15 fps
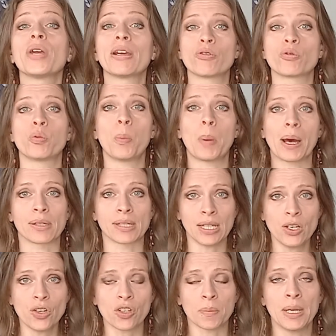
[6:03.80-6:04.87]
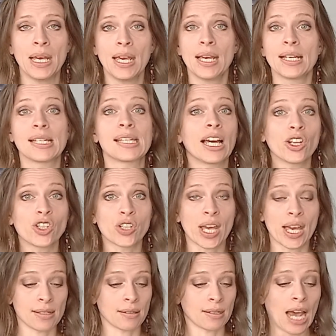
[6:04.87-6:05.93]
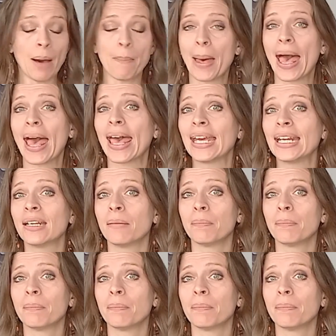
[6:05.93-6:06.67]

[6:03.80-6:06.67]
irritable bowel syndrome, such as gut pain,